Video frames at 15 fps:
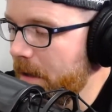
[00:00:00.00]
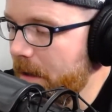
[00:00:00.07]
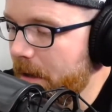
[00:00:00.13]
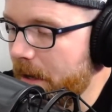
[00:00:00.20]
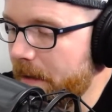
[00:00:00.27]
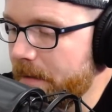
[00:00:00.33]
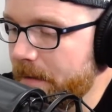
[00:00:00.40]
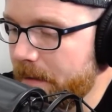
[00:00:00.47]

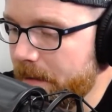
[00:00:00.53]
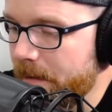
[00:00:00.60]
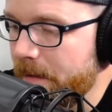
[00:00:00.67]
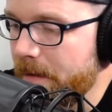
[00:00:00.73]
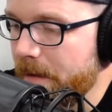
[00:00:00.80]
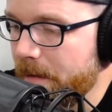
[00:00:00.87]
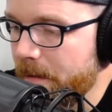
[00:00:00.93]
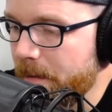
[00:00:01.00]
And
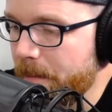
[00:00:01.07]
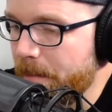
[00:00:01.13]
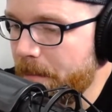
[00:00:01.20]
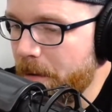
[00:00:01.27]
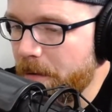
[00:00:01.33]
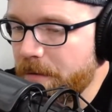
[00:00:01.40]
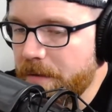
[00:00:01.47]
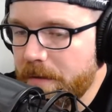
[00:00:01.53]
the other
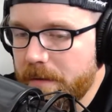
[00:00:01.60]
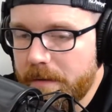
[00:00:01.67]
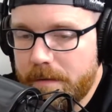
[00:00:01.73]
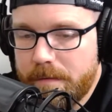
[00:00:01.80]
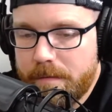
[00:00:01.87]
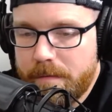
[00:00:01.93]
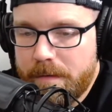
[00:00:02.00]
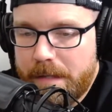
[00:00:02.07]

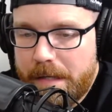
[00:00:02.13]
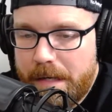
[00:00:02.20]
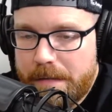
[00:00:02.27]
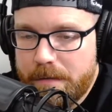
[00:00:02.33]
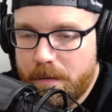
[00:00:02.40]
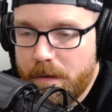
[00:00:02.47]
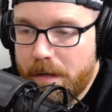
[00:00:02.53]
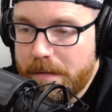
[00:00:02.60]
person I
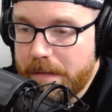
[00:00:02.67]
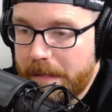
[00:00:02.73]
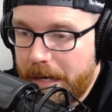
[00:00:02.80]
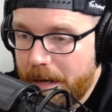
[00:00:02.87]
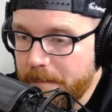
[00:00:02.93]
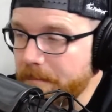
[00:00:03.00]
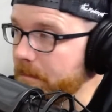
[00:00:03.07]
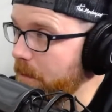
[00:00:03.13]
was like,
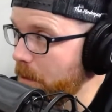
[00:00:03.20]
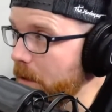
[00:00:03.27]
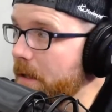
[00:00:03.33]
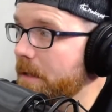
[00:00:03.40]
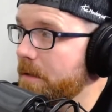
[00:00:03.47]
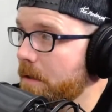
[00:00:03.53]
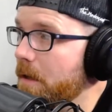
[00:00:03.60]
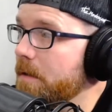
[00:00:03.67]
I'm going
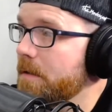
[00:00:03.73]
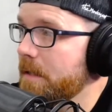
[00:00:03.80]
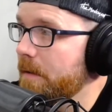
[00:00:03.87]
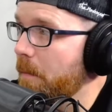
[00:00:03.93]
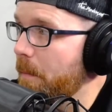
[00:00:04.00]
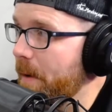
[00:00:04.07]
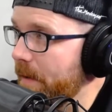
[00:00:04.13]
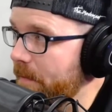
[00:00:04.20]
to talk to him
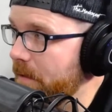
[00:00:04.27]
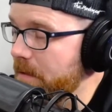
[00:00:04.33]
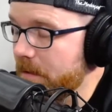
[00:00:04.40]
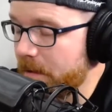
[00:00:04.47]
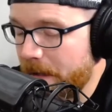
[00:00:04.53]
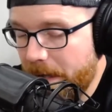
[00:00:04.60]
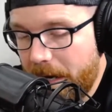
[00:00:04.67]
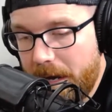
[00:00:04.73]
about this.
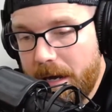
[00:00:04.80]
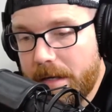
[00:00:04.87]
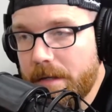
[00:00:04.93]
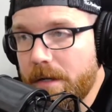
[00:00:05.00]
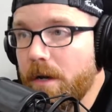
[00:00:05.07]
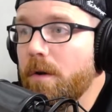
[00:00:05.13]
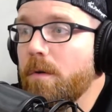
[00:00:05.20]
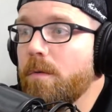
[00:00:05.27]
He's like, I
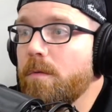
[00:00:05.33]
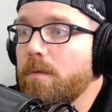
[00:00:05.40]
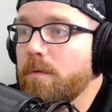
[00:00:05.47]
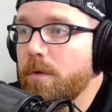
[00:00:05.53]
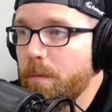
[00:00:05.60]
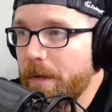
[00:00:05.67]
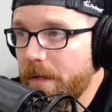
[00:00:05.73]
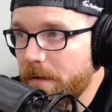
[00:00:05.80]
know
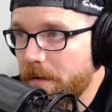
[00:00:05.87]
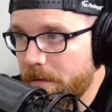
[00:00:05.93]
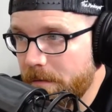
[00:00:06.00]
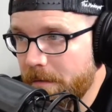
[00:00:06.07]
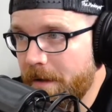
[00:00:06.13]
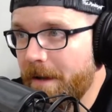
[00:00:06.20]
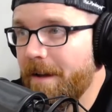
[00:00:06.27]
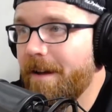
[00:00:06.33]
you will.
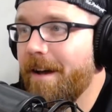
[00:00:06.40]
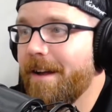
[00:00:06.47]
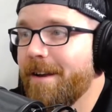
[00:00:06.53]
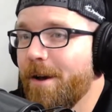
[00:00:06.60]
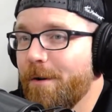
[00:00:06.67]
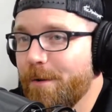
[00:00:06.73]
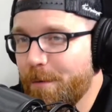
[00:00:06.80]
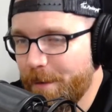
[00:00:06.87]
I
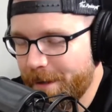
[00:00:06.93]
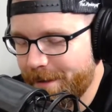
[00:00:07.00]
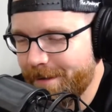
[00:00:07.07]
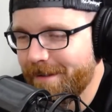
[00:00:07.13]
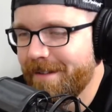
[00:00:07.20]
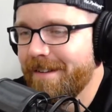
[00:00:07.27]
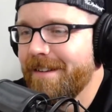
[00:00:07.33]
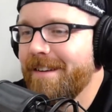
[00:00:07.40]
know you
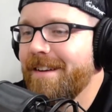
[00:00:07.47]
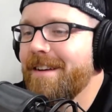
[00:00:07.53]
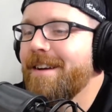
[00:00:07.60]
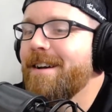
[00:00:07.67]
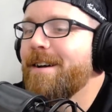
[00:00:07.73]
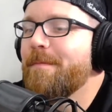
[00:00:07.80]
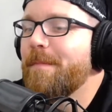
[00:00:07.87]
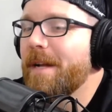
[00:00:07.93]
will.
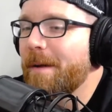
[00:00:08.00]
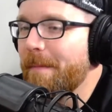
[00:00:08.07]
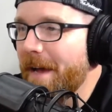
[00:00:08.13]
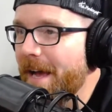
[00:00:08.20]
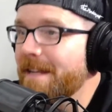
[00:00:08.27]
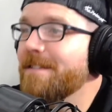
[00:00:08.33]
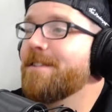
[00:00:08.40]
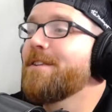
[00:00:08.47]
But I'm
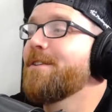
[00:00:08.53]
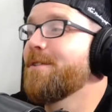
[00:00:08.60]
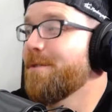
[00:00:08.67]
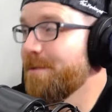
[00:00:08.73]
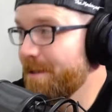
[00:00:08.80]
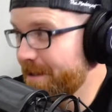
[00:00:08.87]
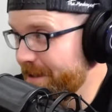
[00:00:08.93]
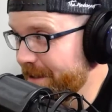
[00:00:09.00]
asking you
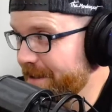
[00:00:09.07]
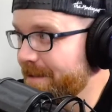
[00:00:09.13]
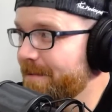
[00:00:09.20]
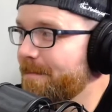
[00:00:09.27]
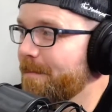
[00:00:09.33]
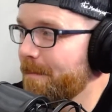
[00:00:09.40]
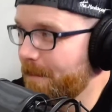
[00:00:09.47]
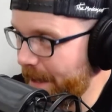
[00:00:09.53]
to just
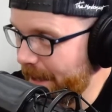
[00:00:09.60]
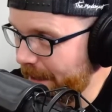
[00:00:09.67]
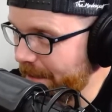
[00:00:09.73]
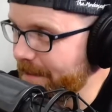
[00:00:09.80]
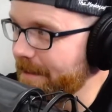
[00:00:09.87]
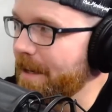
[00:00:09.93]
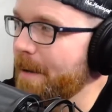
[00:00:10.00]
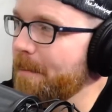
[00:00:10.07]
wait
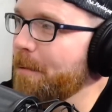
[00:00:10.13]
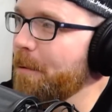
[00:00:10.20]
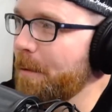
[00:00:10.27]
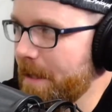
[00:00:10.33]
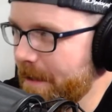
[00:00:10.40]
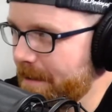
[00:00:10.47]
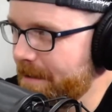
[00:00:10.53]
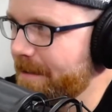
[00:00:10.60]
a couple of
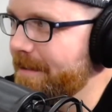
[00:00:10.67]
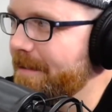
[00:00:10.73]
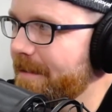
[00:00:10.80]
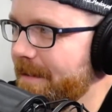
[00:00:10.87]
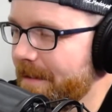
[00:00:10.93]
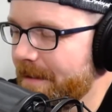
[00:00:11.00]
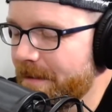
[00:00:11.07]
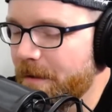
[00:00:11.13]
weeks.
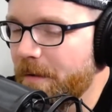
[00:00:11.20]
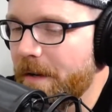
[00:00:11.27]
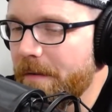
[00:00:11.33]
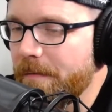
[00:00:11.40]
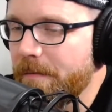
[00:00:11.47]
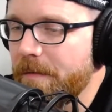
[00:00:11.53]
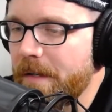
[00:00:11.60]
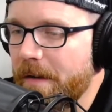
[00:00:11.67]
And so
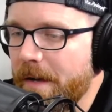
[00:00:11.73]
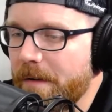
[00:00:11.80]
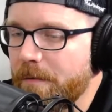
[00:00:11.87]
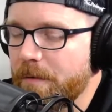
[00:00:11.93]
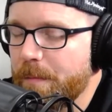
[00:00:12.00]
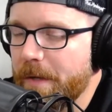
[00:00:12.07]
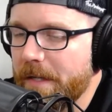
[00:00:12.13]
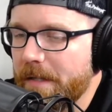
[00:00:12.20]
out of
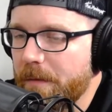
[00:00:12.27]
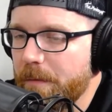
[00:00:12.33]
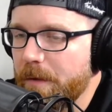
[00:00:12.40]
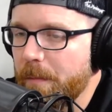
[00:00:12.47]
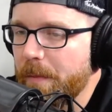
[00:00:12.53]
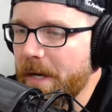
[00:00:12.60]
respect, I will.